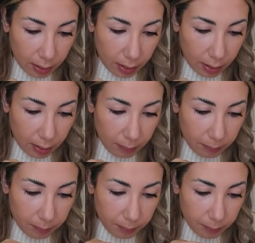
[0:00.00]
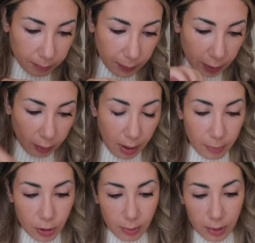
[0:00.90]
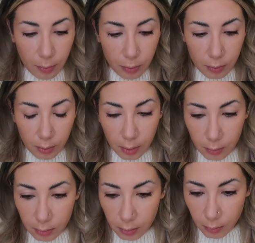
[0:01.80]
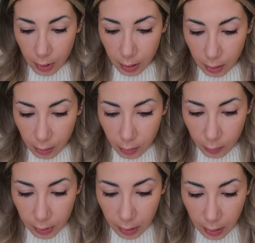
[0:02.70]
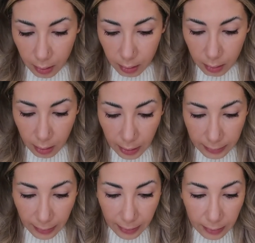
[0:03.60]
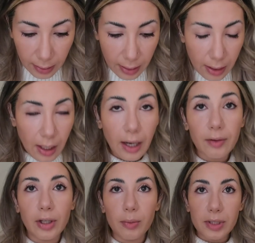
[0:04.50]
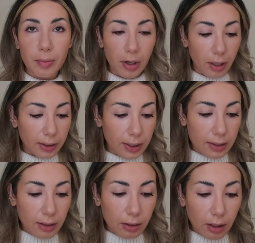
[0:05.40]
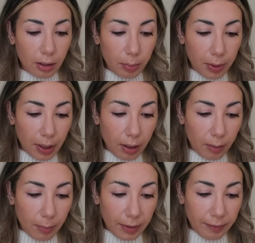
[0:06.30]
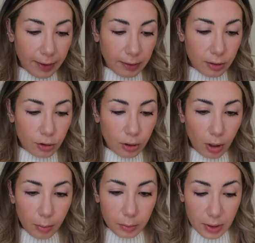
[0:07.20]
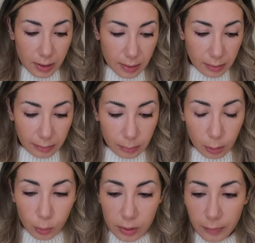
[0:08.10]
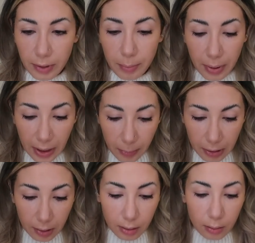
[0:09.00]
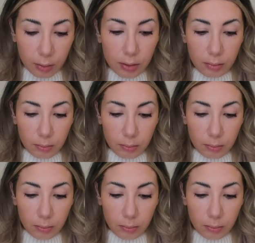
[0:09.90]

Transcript: um i don't know how much am i supposed to use so we're gonna go with the light hand i really hope it's a product that is not gonna pick my foundation up but this looks very pigmented it looks